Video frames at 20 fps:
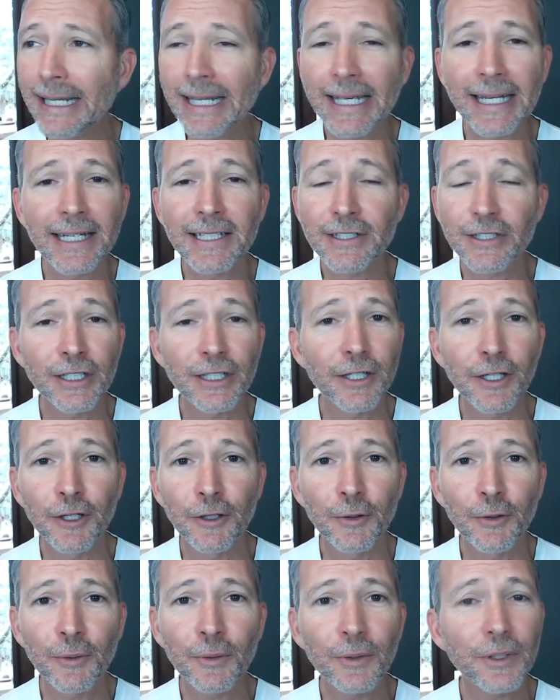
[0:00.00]
It isn't
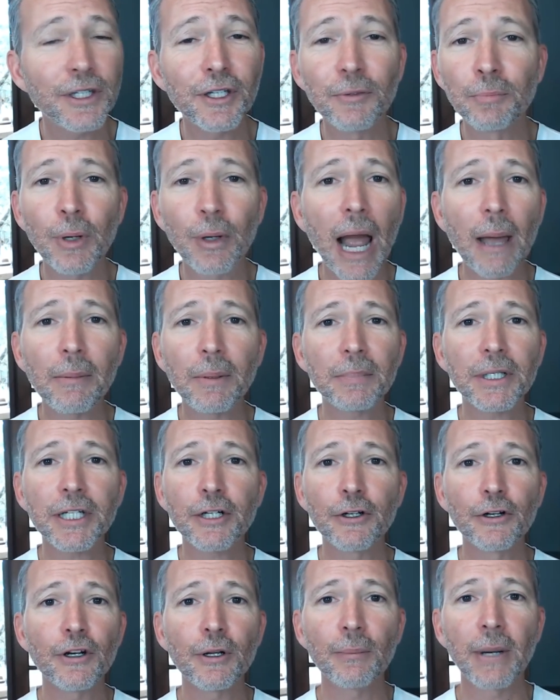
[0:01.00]
new. You probably
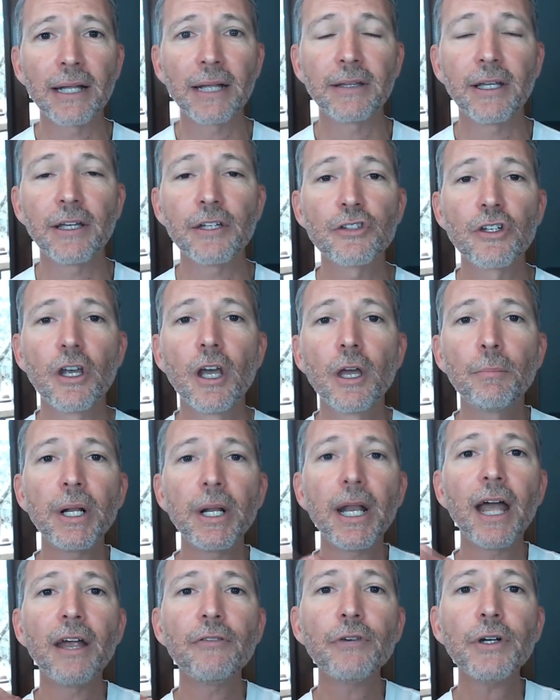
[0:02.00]
heard about this,
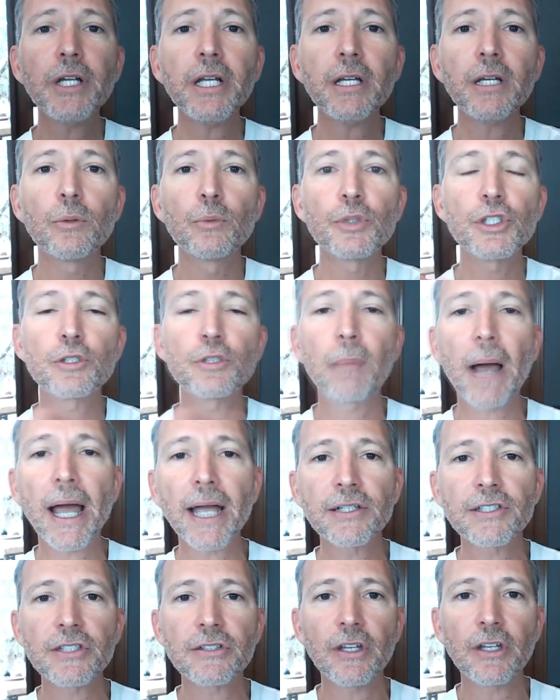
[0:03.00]
but every
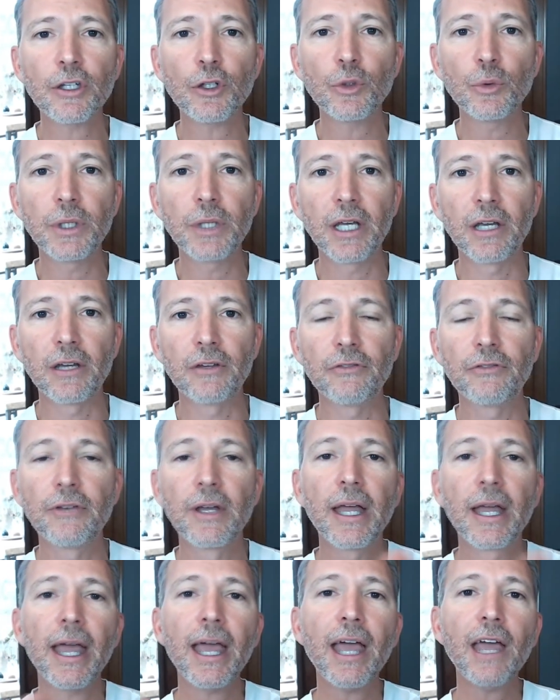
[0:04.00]
response that you give,
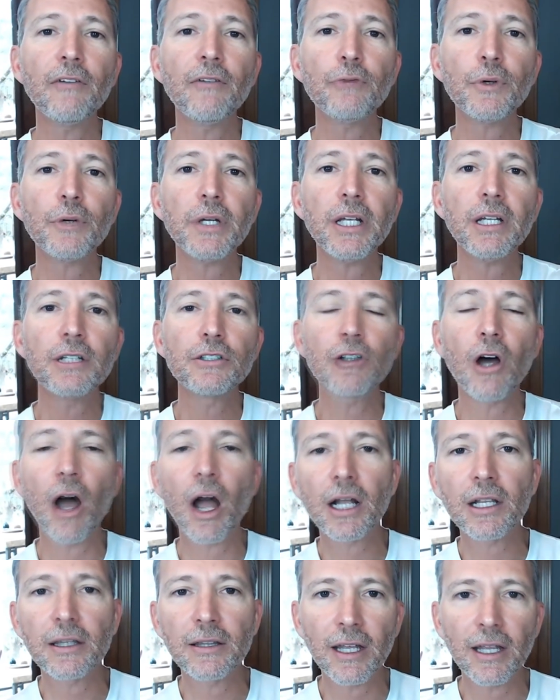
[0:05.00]
every
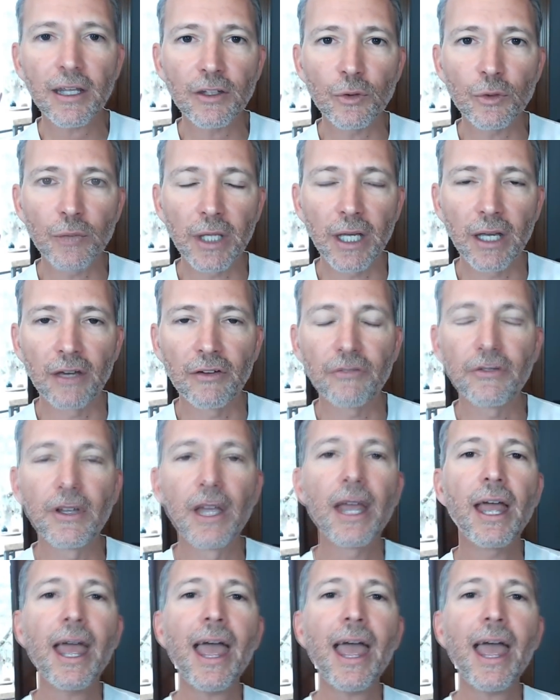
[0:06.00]
talk that you give,